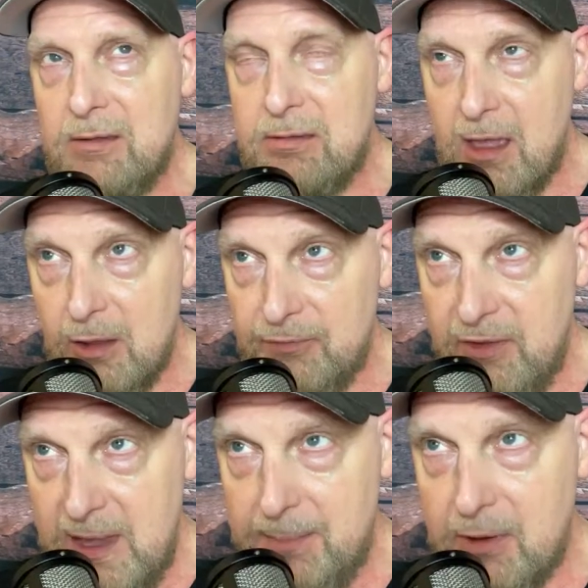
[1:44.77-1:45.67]
delve
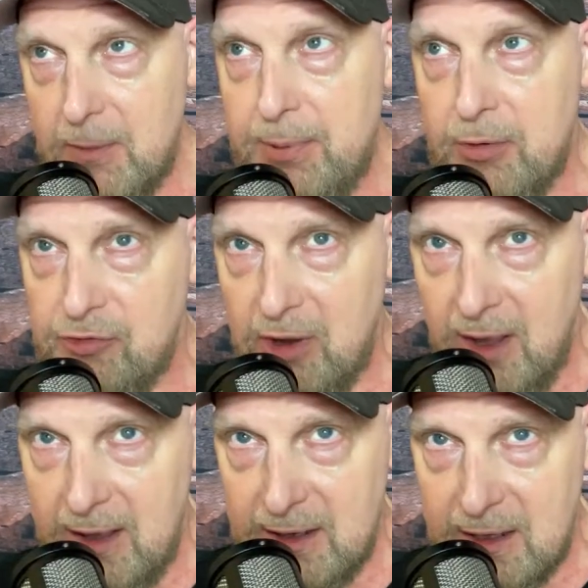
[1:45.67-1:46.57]
deeper, push
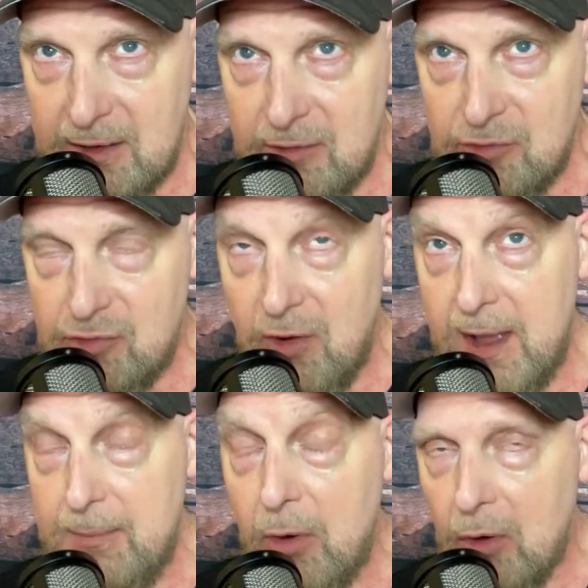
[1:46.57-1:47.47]
harder,
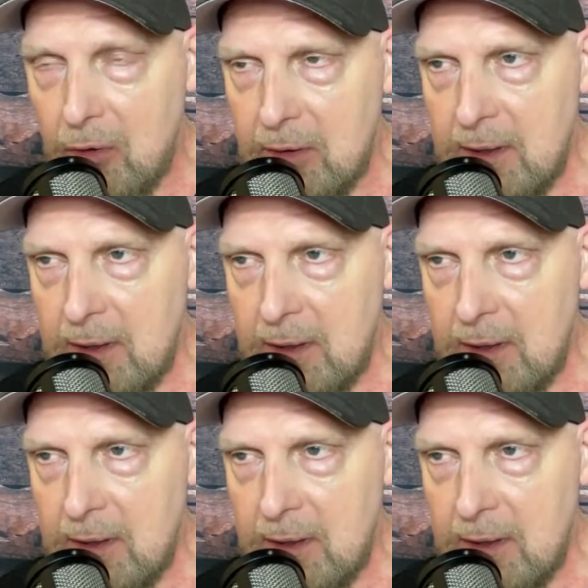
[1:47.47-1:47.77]
try more.